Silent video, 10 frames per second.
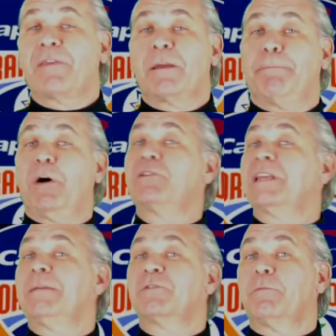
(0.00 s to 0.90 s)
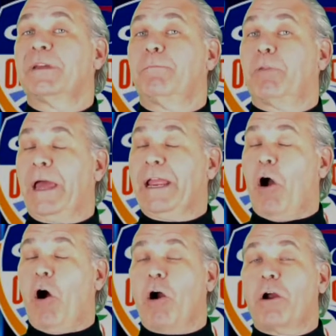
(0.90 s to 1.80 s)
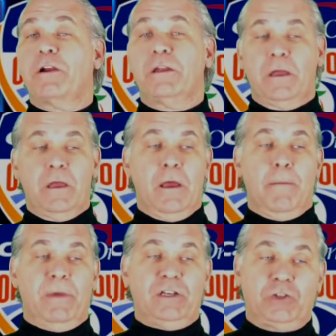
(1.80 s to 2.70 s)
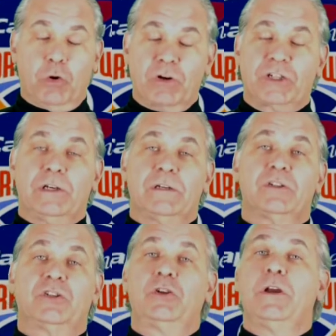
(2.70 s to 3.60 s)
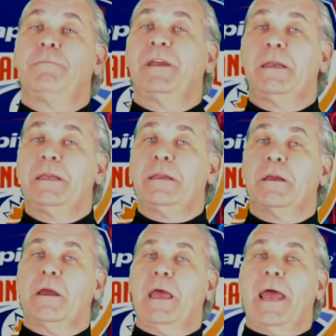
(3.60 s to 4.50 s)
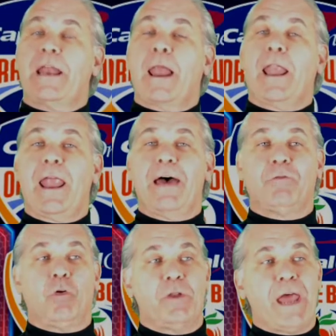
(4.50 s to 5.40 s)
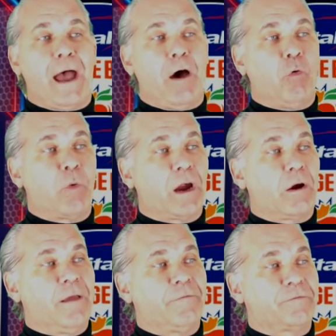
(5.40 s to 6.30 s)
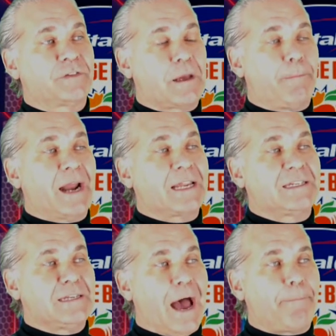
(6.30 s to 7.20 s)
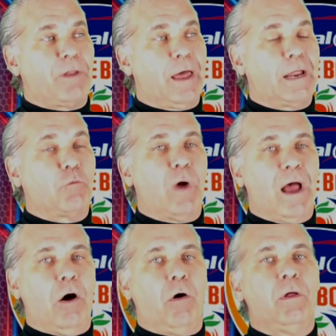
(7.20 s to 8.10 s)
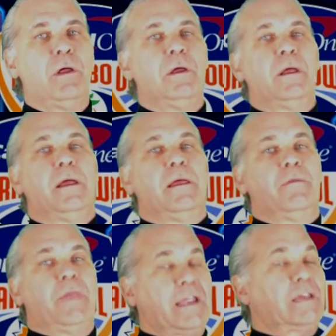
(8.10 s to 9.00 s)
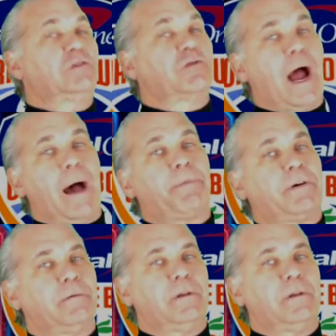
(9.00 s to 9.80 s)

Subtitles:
I think both teams will be playing hard, but Georgia should be at a level now where if somebody's not playing well, they could drop